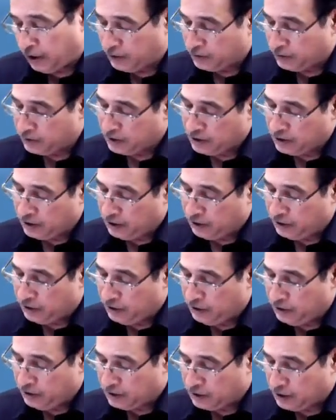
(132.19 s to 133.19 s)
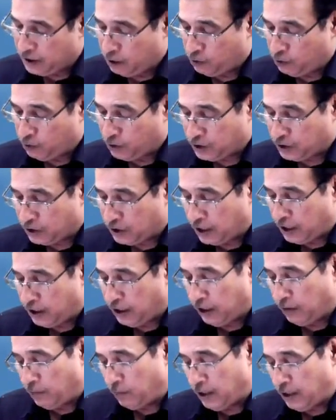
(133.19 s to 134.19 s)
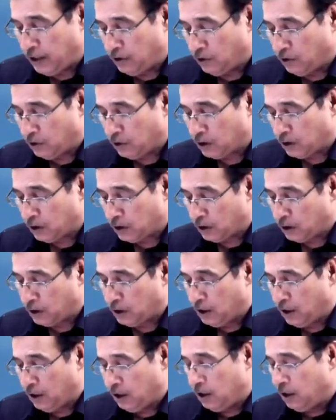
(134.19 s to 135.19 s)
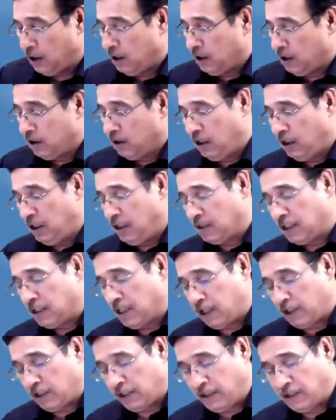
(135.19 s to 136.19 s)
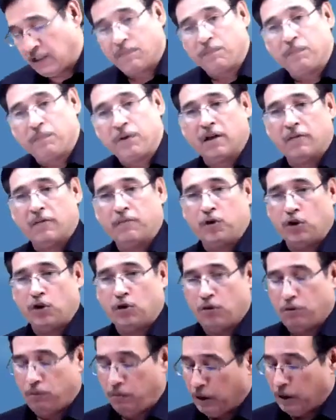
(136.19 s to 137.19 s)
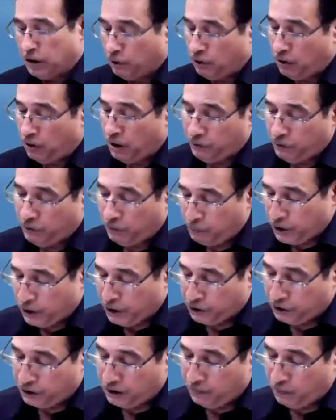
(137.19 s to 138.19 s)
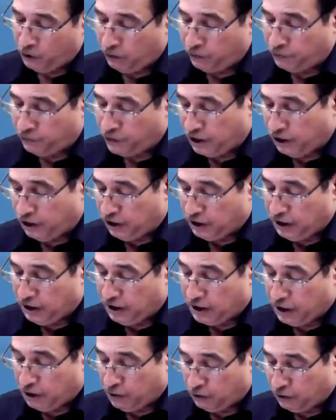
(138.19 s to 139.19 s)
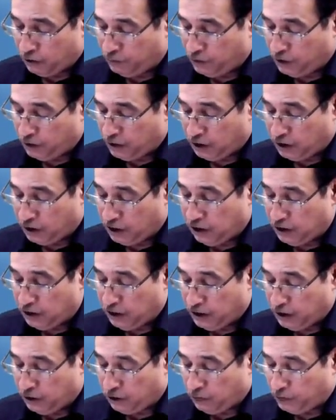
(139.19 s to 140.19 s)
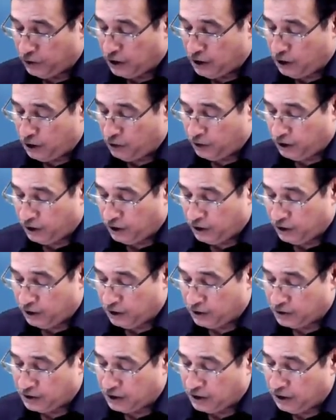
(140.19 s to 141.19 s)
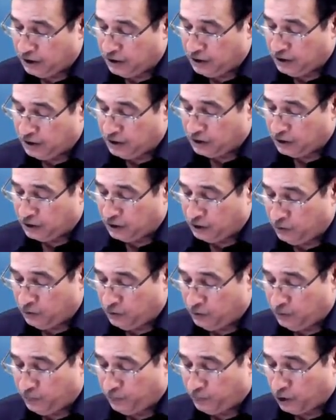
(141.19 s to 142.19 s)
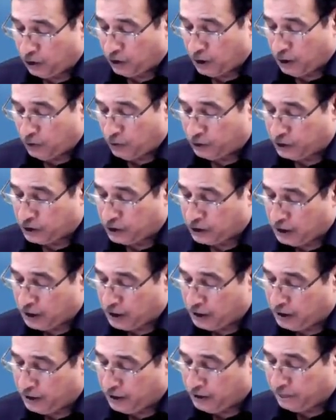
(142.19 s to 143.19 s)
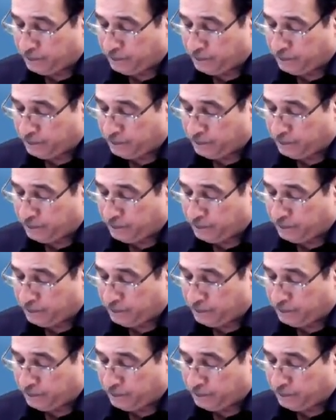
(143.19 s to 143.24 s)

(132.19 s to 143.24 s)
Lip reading: Salaries outstanding means these salaries have become due, but you haven't paid them off till the end of the accounting year. Salary is due or outstanding.